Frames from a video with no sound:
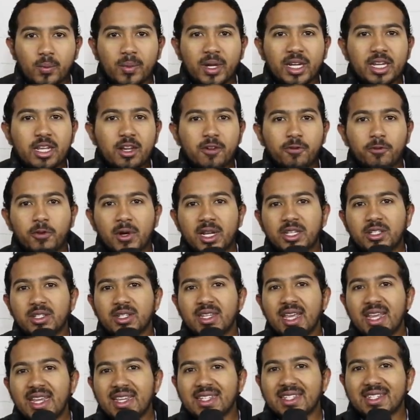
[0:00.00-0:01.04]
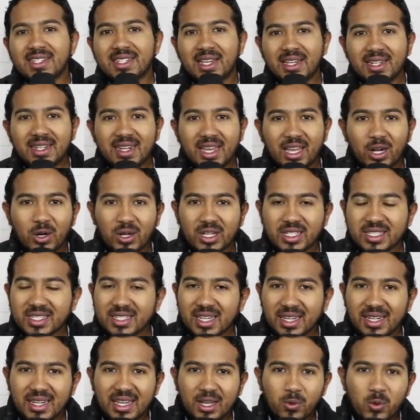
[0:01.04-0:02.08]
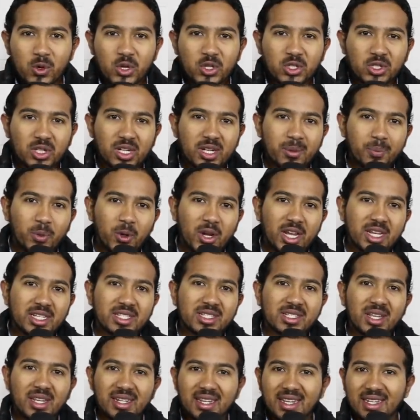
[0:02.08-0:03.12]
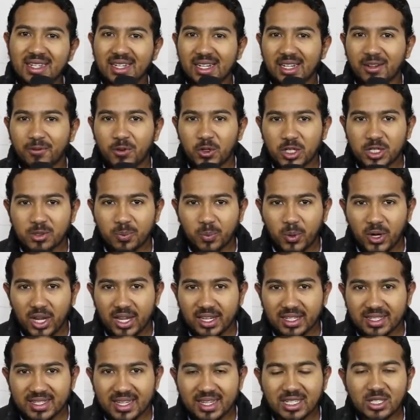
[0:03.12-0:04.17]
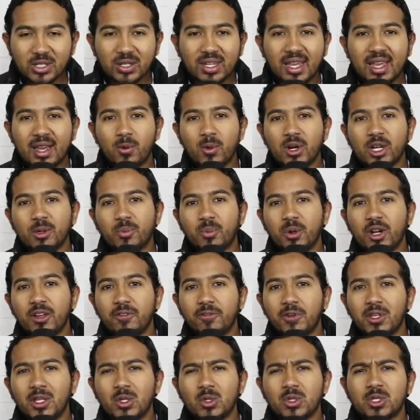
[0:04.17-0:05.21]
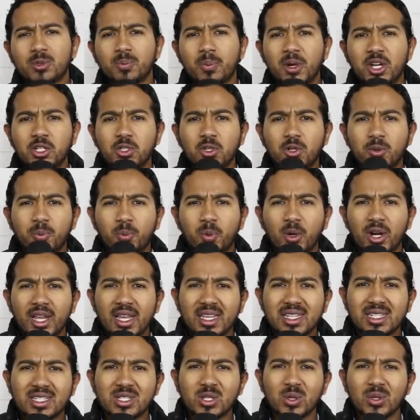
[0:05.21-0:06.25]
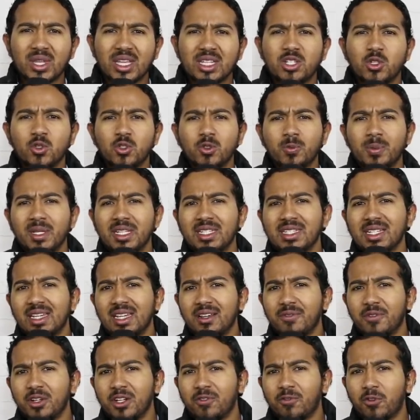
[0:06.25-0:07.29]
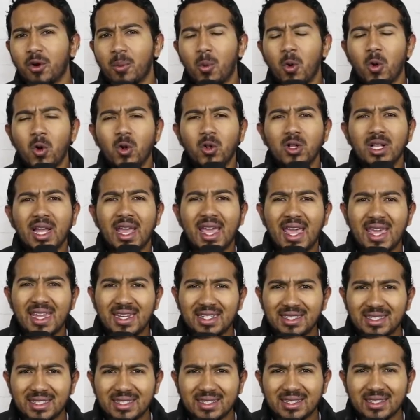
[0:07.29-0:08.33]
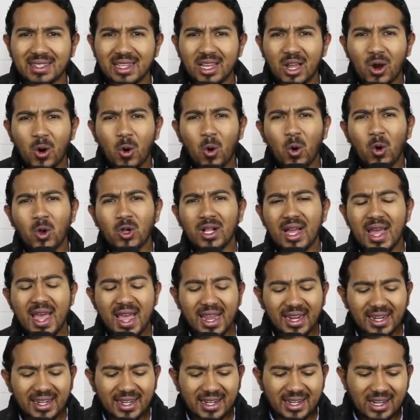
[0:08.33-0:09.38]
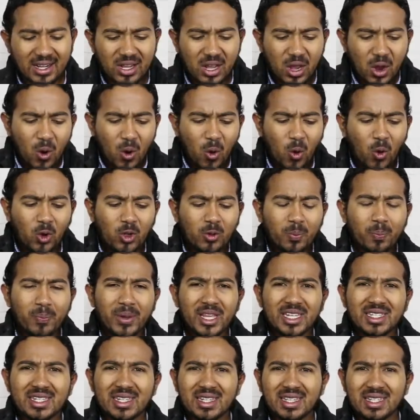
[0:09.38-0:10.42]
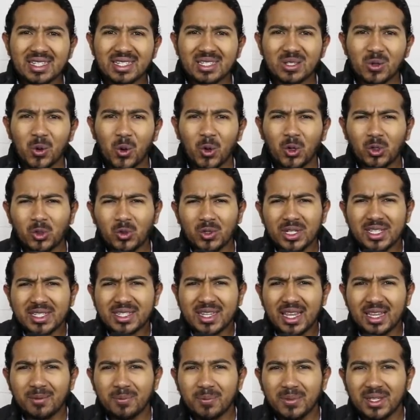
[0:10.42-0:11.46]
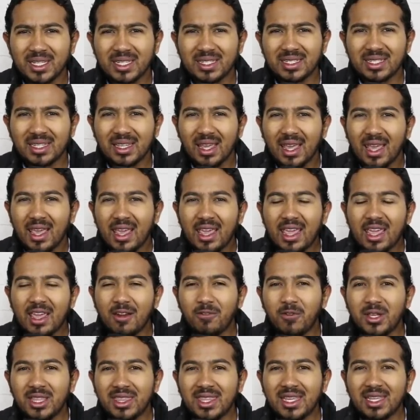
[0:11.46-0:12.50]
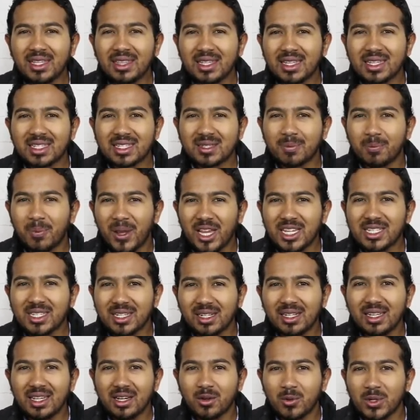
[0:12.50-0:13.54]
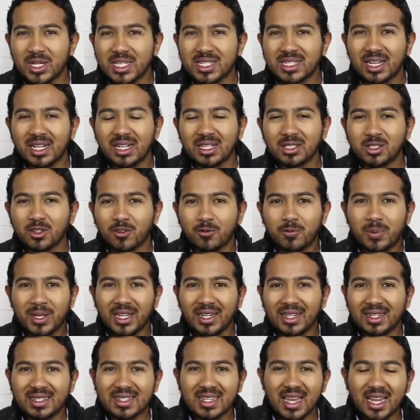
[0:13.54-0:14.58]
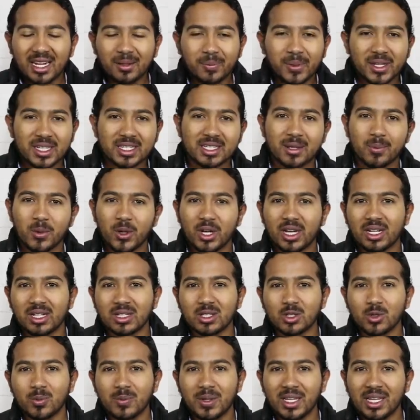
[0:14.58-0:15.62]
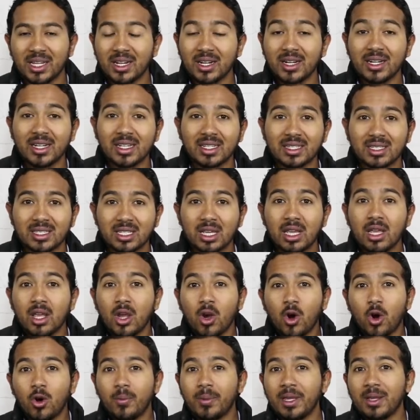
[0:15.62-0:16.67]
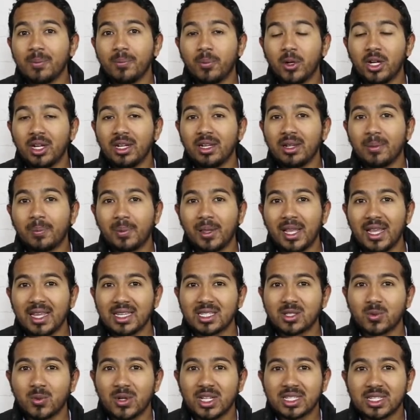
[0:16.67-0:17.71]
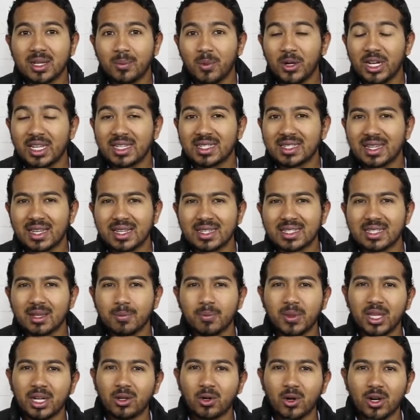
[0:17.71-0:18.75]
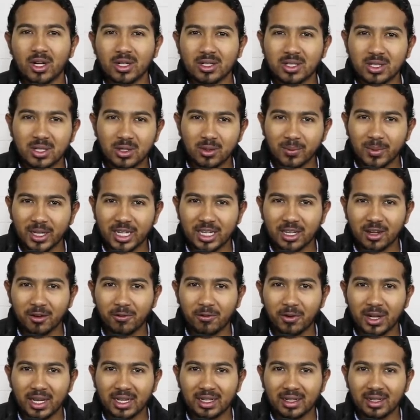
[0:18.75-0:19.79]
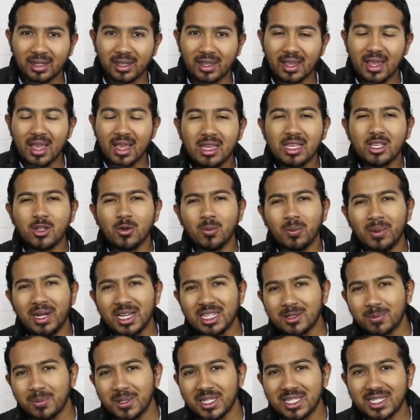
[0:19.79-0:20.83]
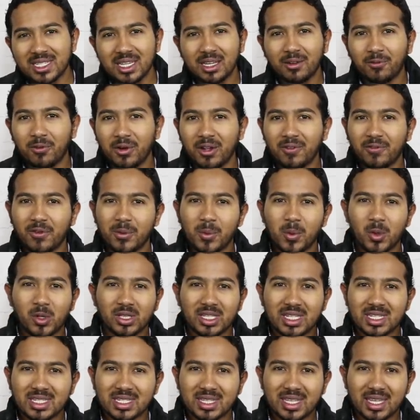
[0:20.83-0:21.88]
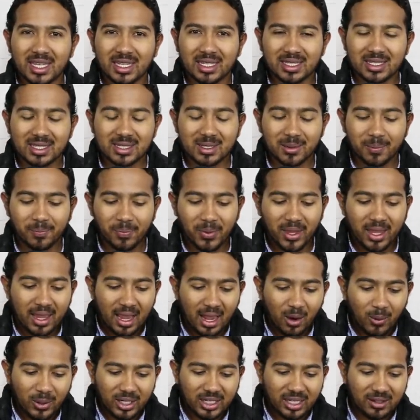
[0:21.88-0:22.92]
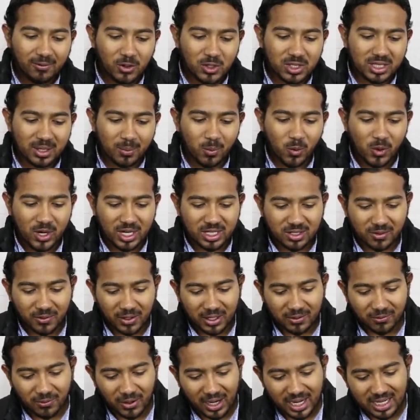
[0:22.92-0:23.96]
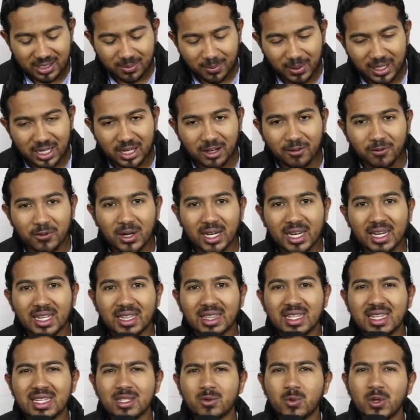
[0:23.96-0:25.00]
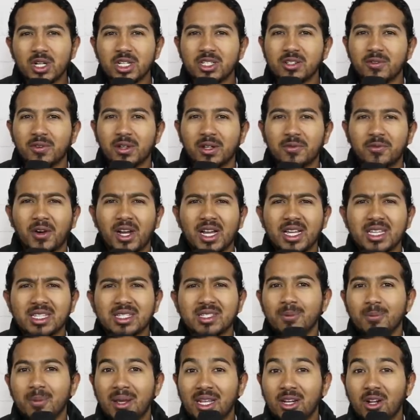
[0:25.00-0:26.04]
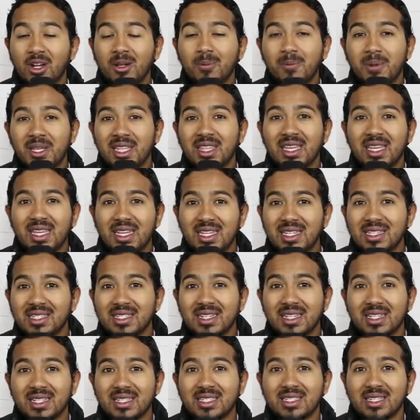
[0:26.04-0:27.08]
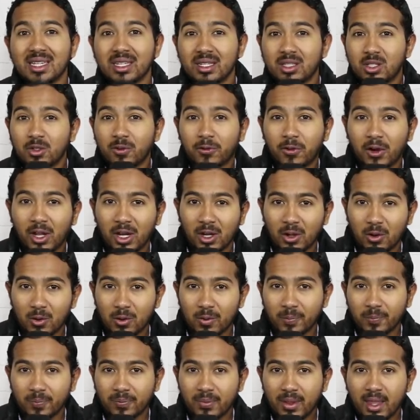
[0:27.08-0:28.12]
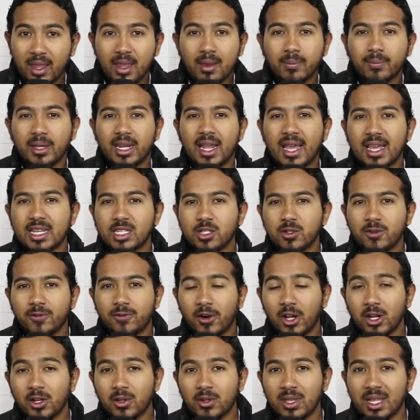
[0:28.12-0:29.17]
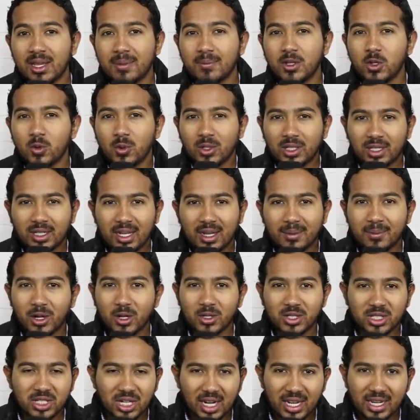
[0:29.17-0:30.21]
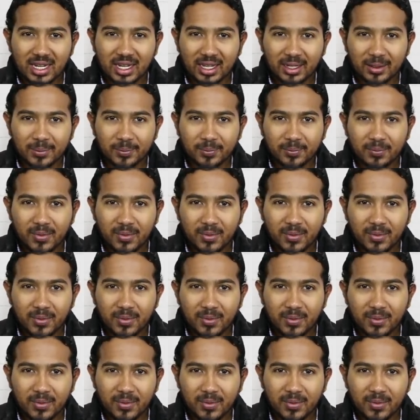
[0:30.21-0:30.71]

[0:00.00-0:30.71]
my dear friend, today is Sunday, and on Sunday we usually pray Sunday deliverance prayers. And today I want to pray for you special prayers so that you will be delivered from all hate, all anger, all bitterness, all resentment, everything that's basically a result of being attacked by someone else or being hurt or being put in a place where someone has done something wrong to you, my dear friend. You must be set free from all these things. I want to give you some words of advice, my dear friend, and these words of advice may not be the easiest to follow, but as you follow them, you will come out shining.